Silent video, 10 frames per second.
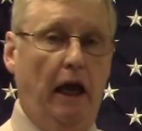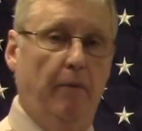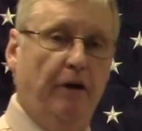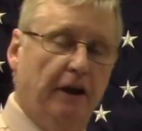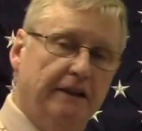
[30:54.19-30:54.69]

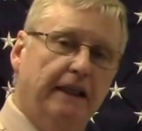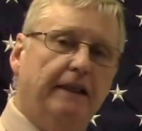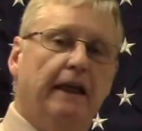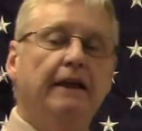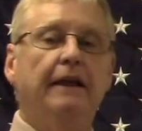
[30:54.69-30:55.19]
because he
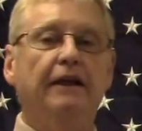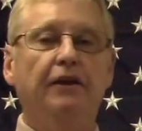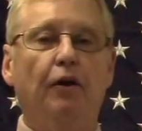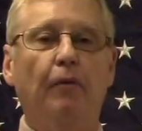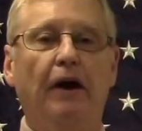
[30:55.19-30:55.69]
didn't get
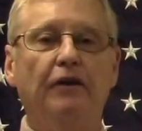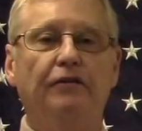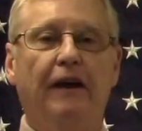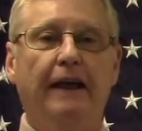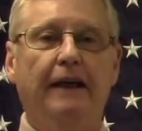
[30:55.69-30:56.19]
the arrears
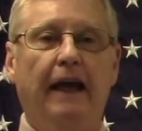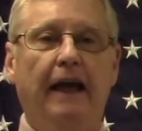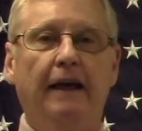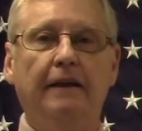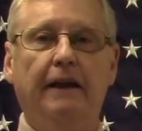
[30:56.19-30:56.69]

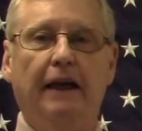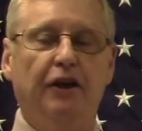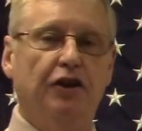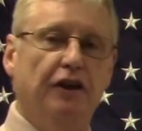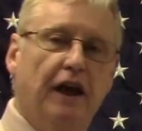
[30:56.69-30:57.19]
vacated, that he
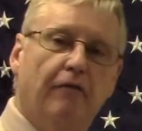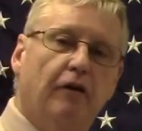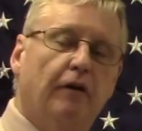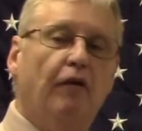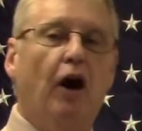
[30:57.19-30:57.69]
should
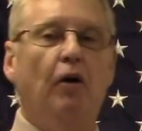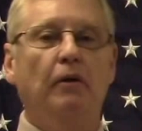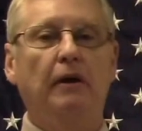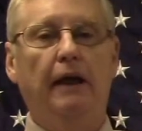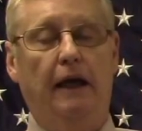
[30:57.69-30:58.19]
never
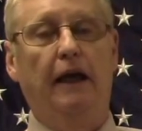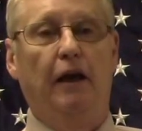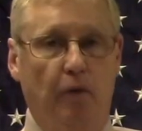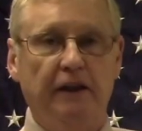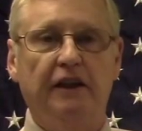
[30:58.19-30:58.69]
vote,
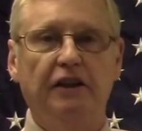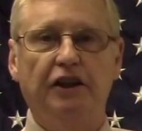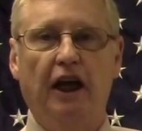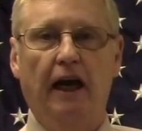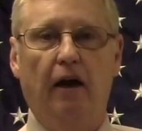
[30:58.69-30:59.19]
he went to
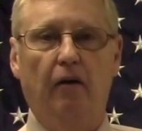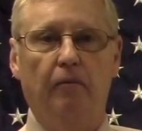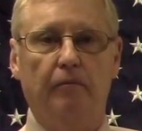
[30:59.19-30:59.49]
jail.